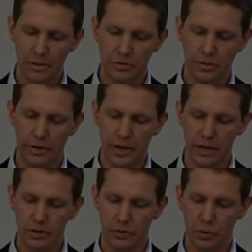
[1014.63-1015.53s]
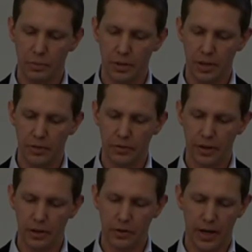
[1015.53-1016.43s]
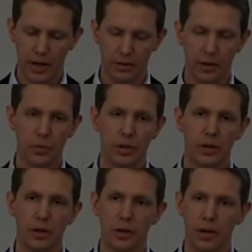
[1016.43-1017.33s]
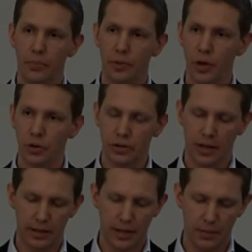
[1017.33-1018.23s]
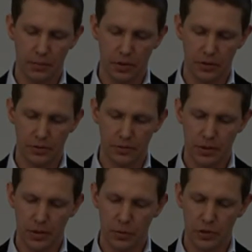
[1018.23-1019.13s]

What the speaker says: This variation would be difficult to handle within an approach like Denmark's,